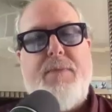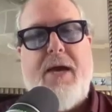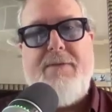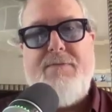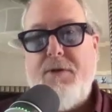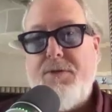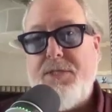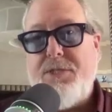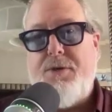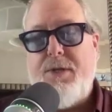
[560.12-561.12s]
I've
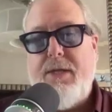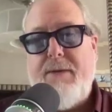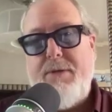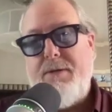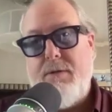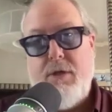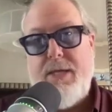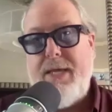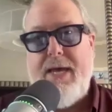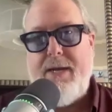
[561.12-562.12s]
noticed I've been
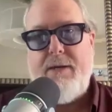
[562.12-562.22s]
looking at